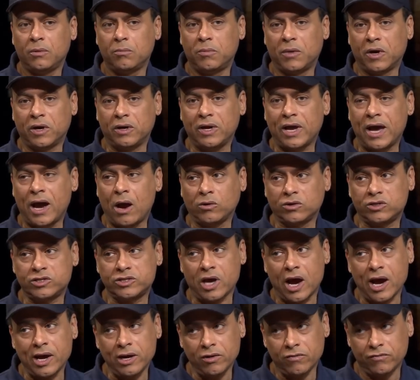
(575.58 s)
But
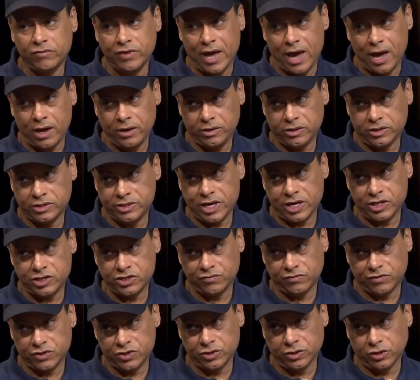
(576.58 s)
outside of that, the
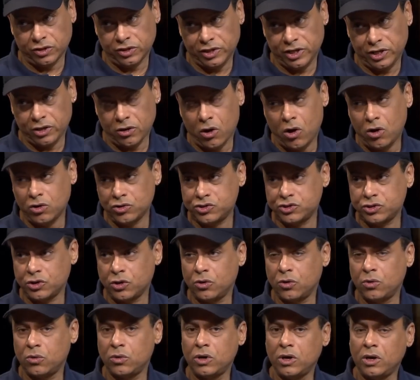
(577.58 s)
test facility
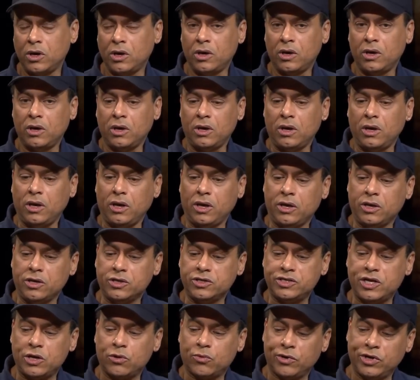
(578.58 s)
also
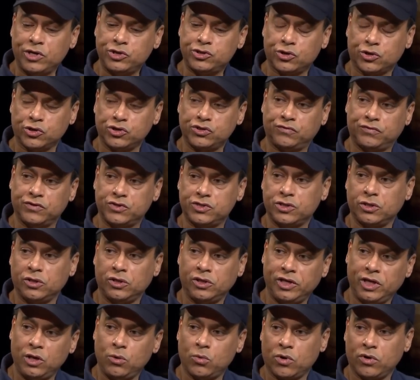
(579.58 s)
is a research
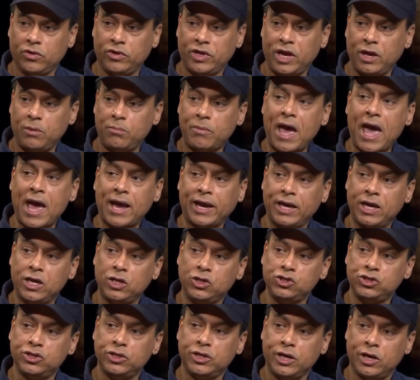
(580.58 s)
facility where they back
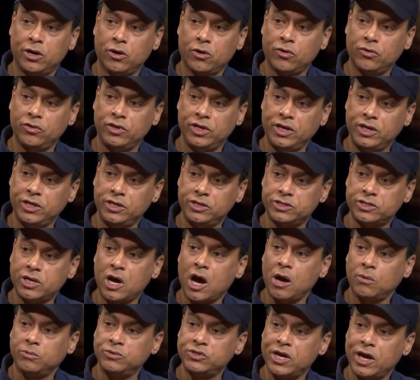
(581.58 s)
engineer these
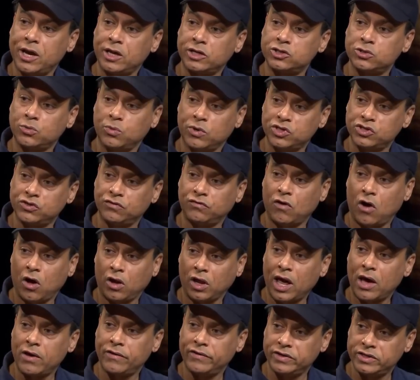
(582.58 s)
objects which
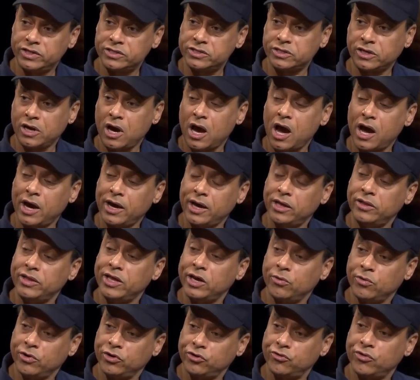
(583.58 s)
fall out of the sky and
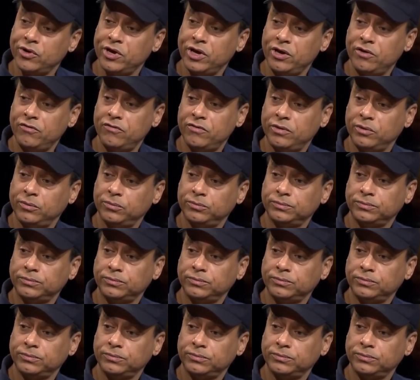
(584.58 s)
they retrieve.